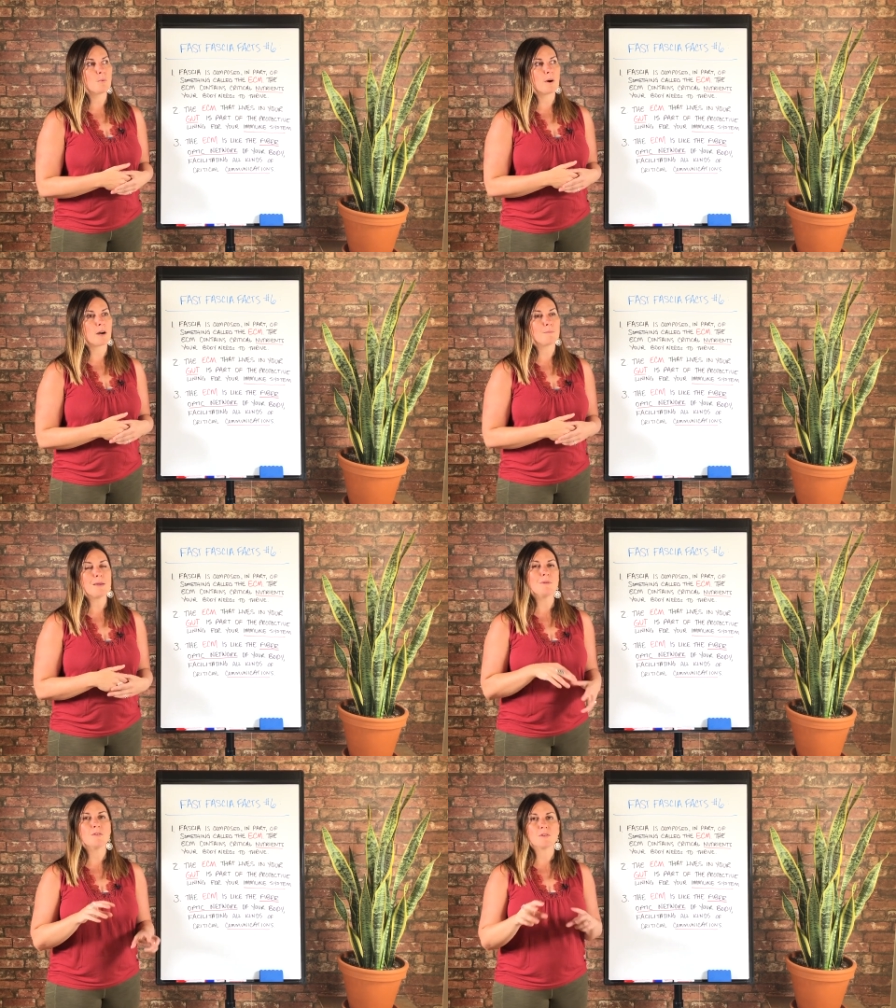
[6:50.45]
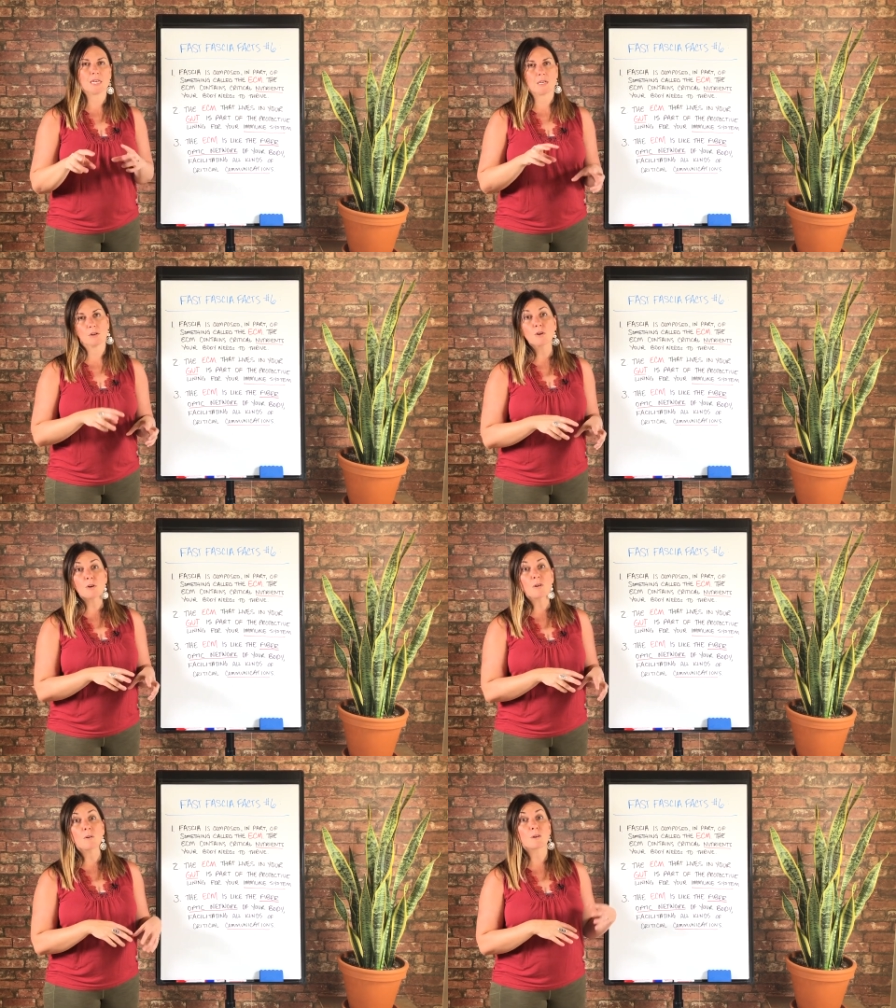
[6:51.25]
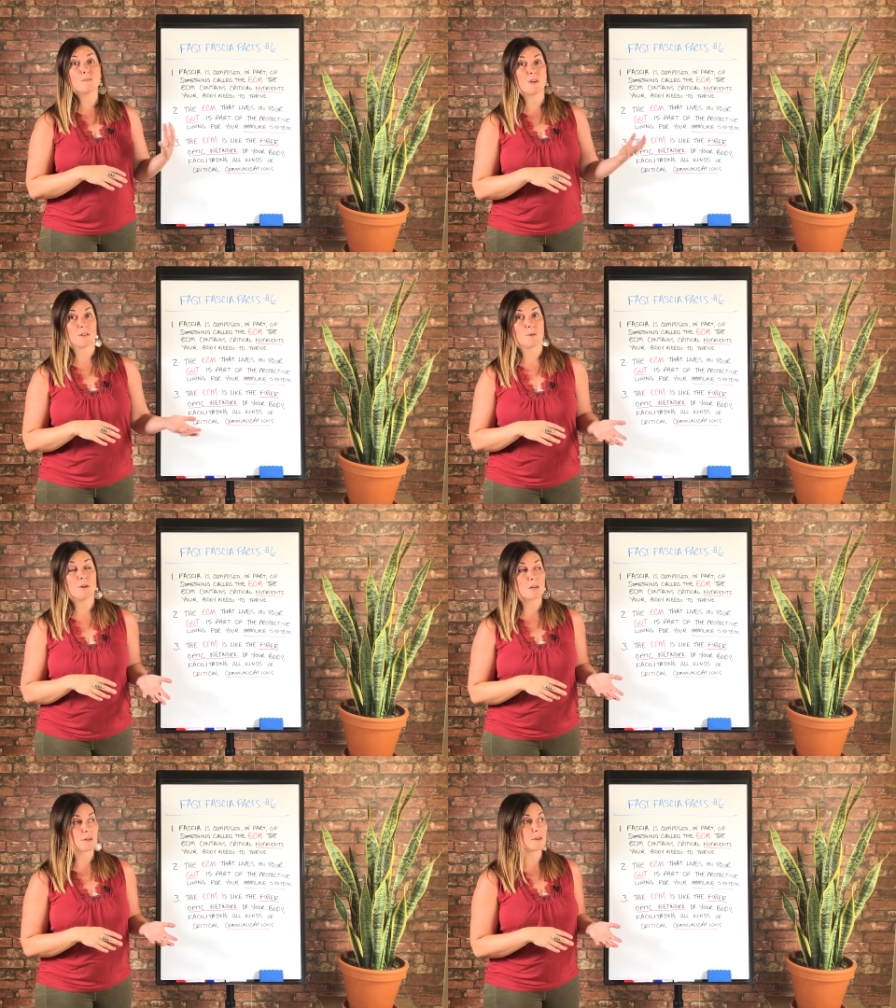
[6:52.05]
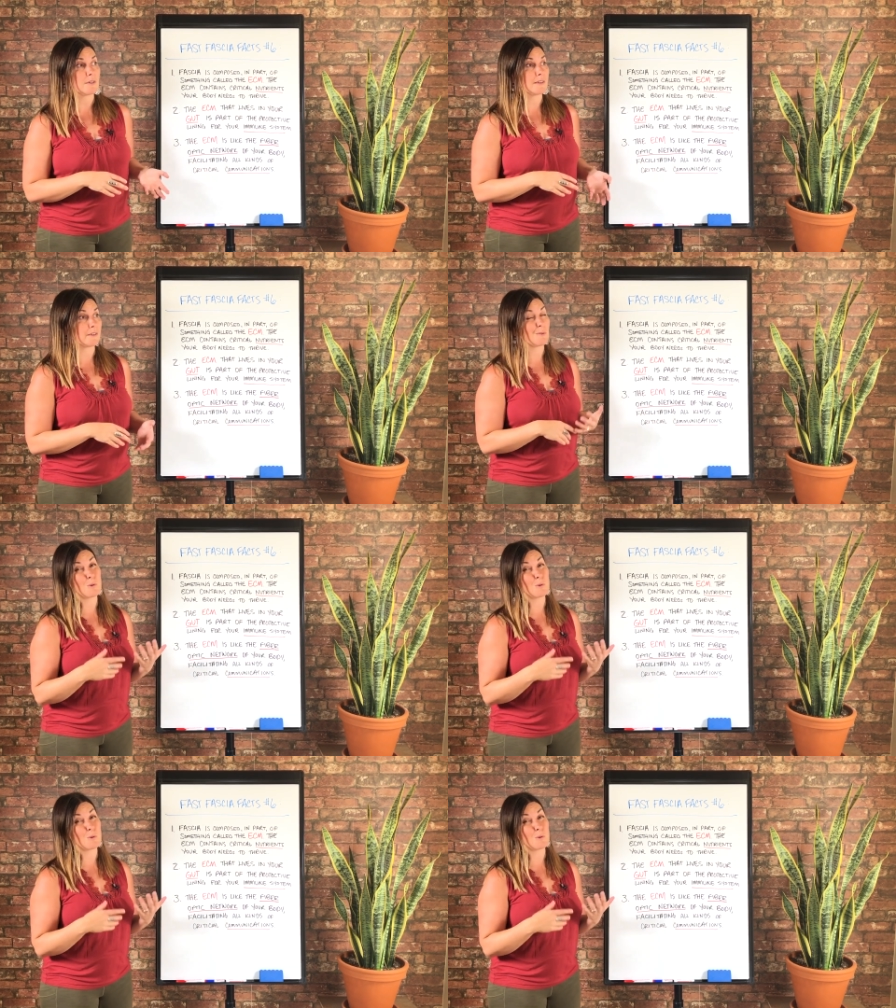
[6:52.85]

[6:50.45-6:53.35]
where maybe you've taken to Google or you've gone to a doctor and they say,